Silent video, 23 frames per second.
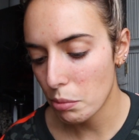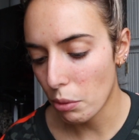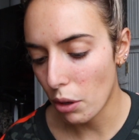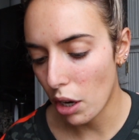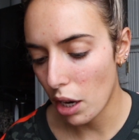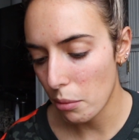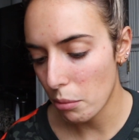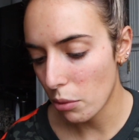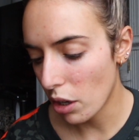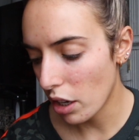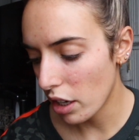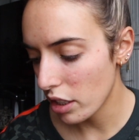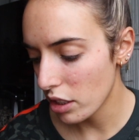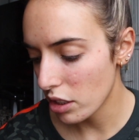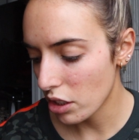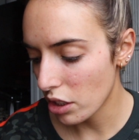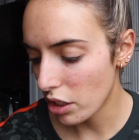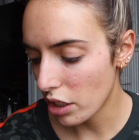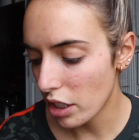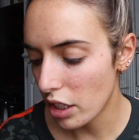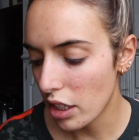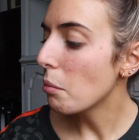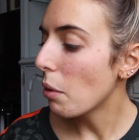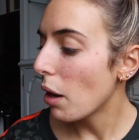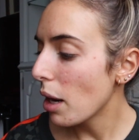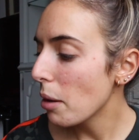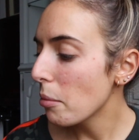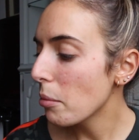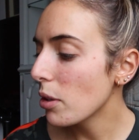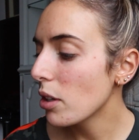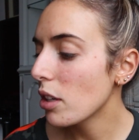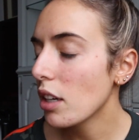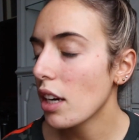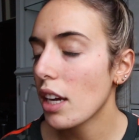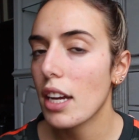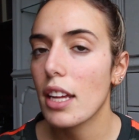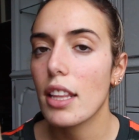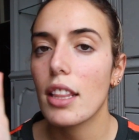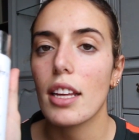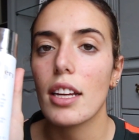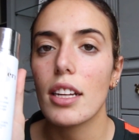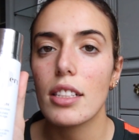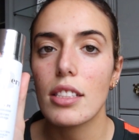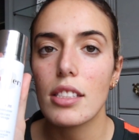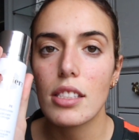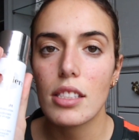Primerizer primer, and
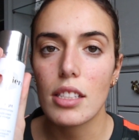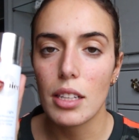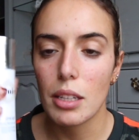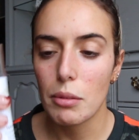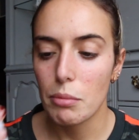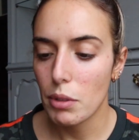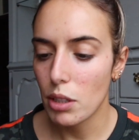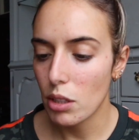then some